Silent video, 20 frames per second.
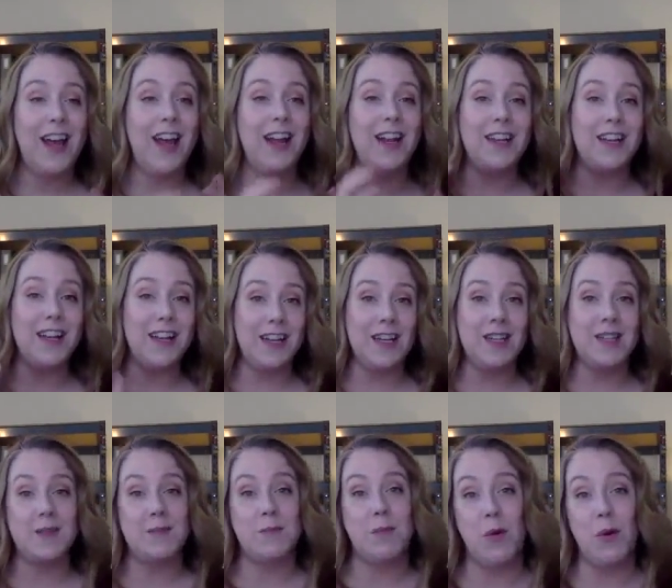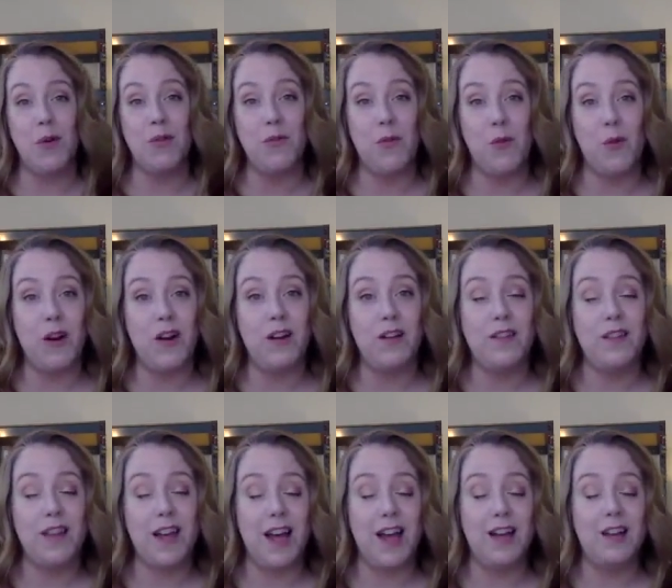and getting support for it,
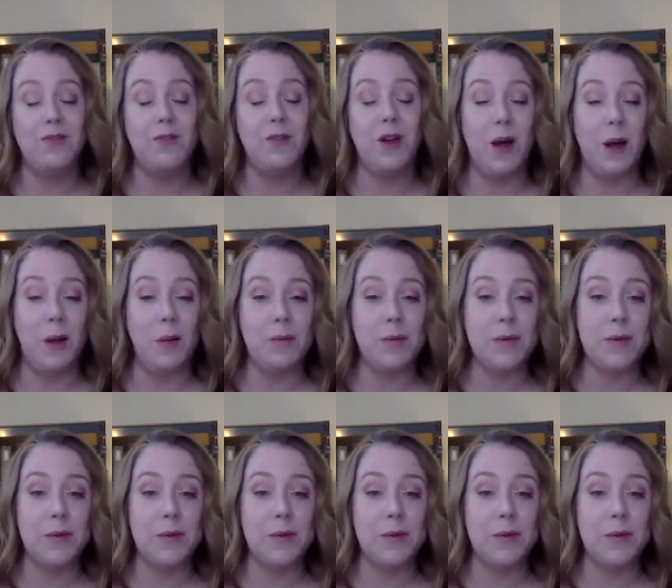that will help.